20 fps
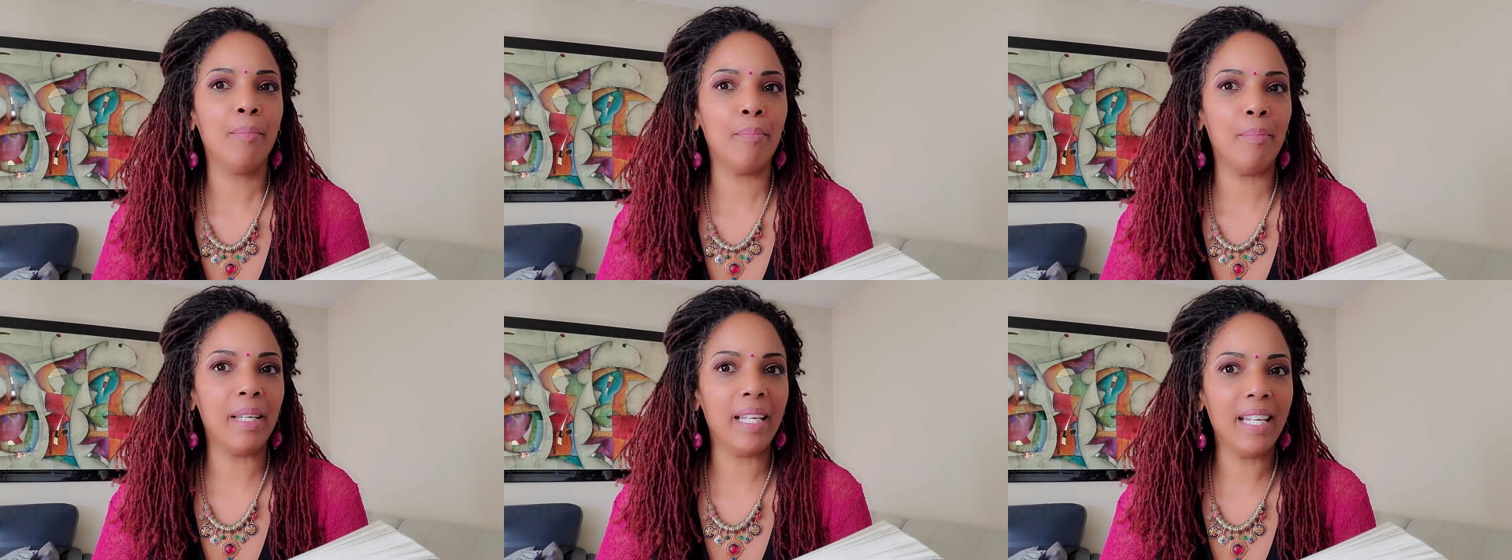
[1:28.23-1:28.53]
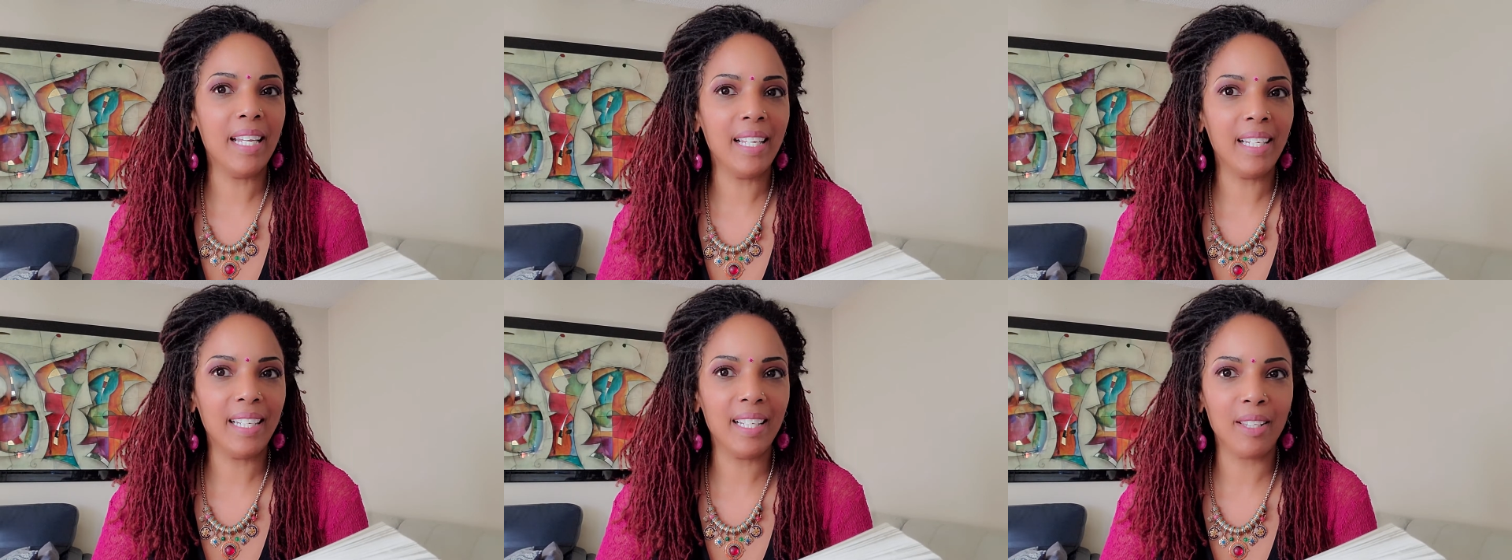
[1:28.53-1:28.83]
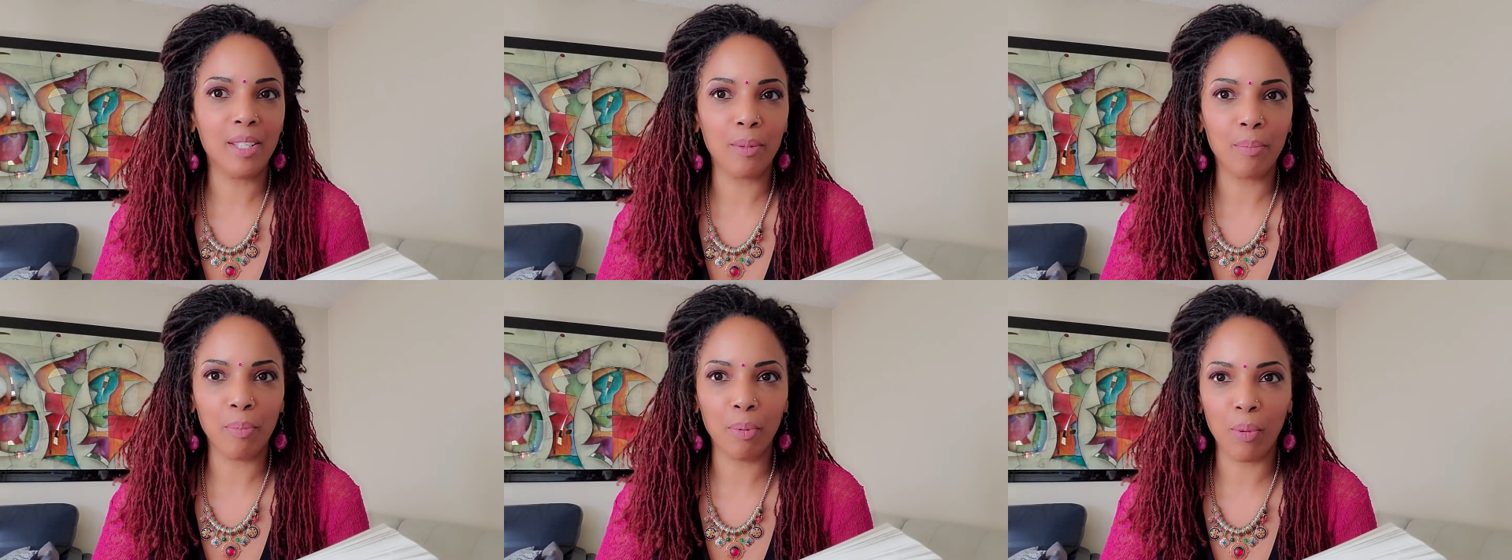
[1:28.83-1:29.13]
Being in
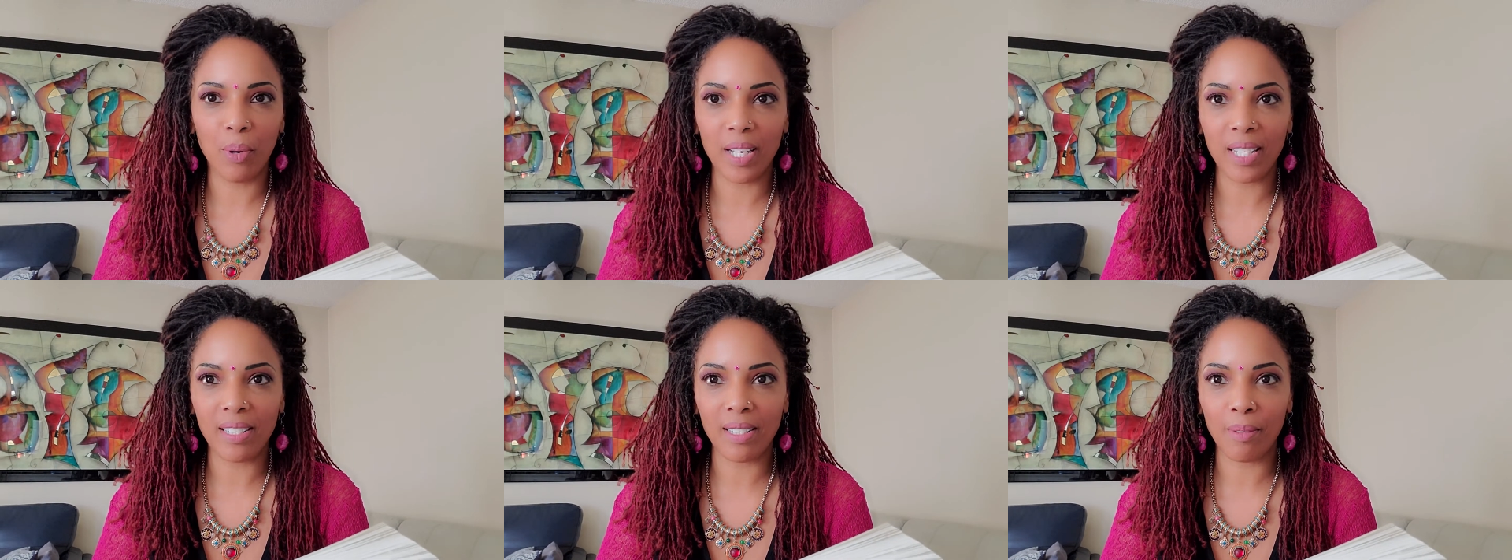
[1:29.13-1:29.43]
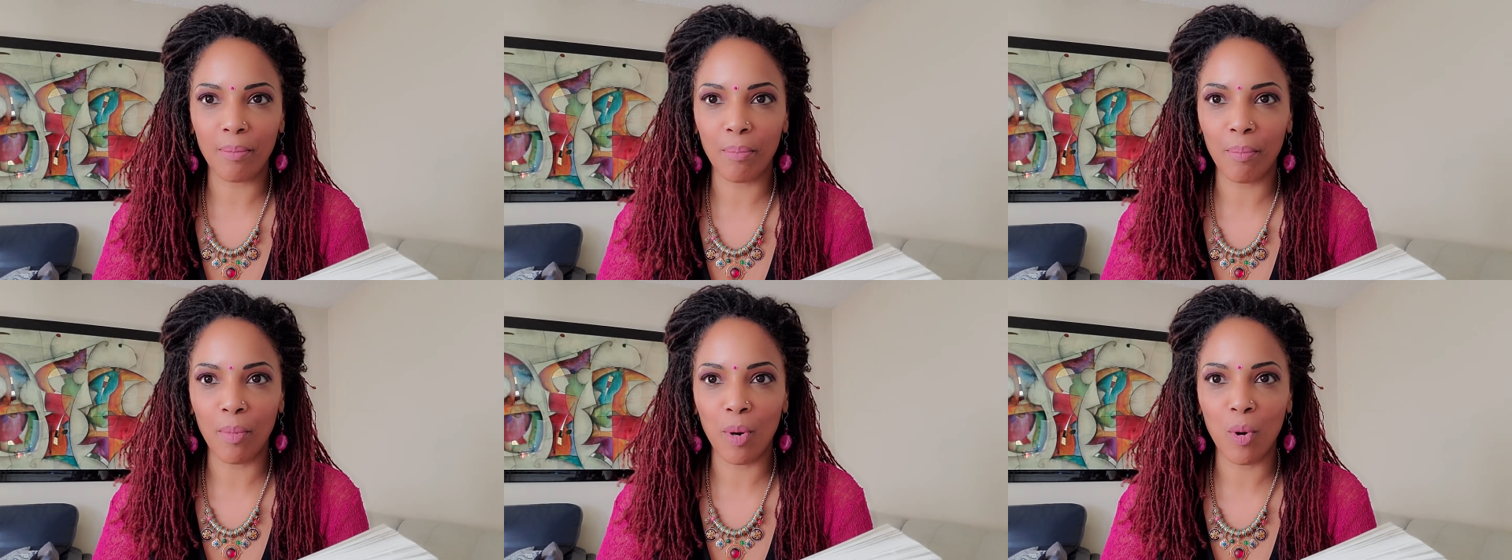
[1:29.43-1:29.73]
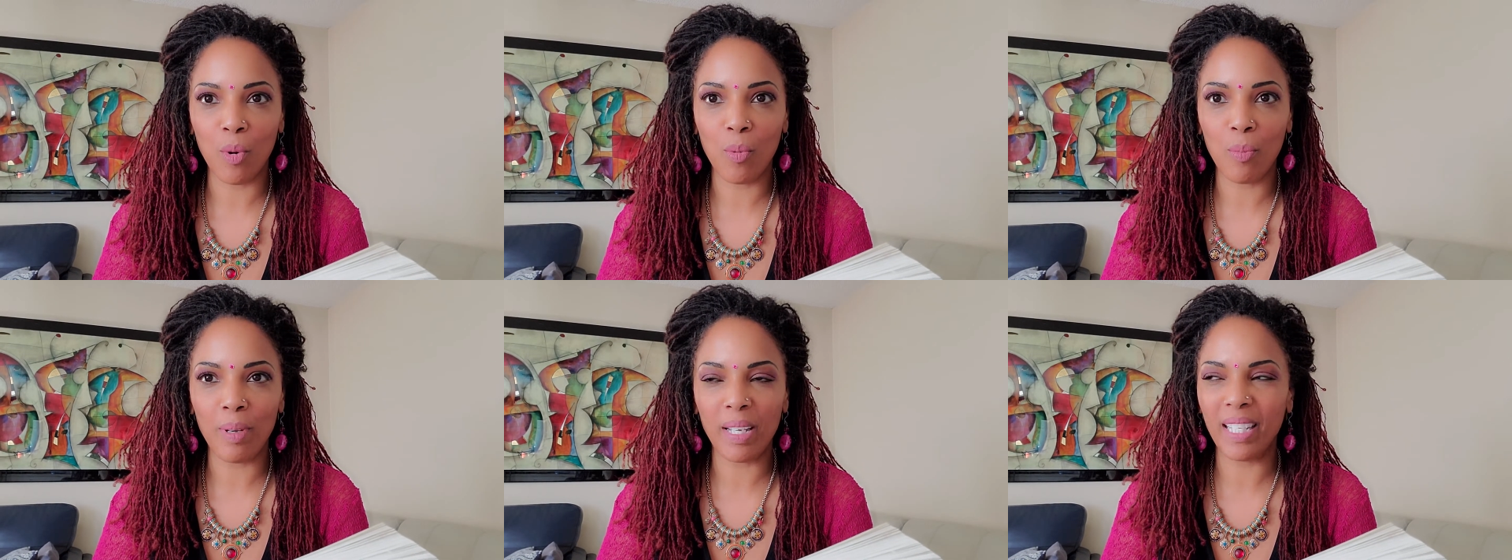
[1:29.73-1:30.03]
the present
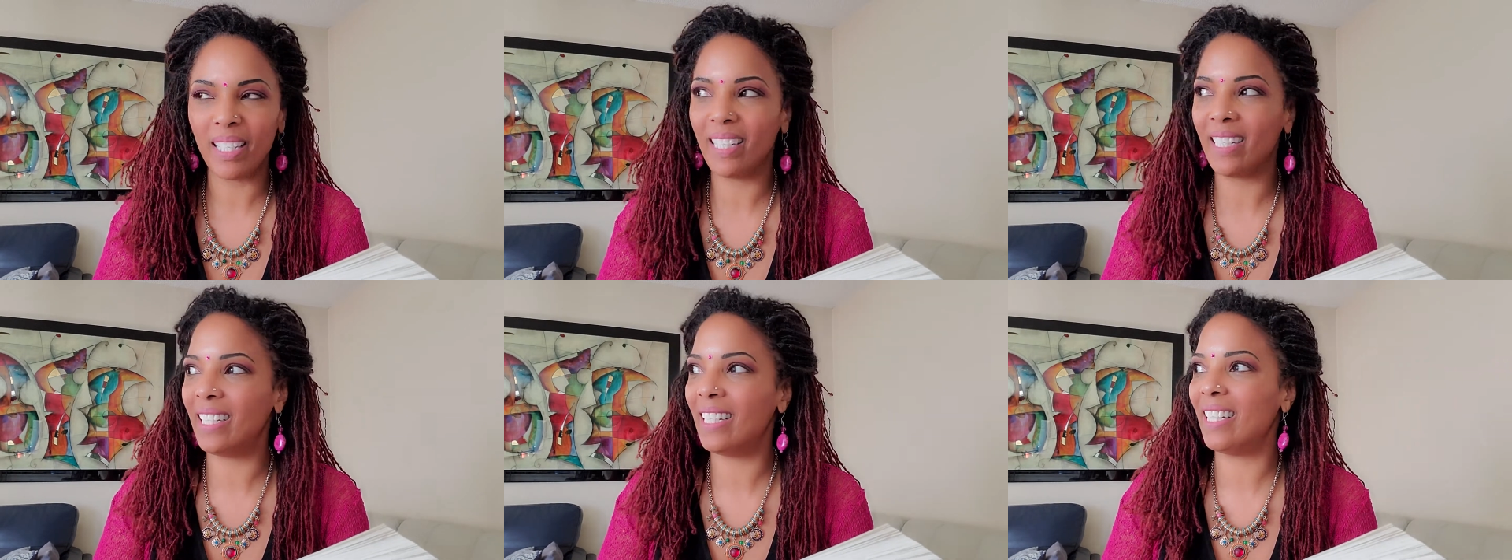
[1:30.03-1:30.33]
moment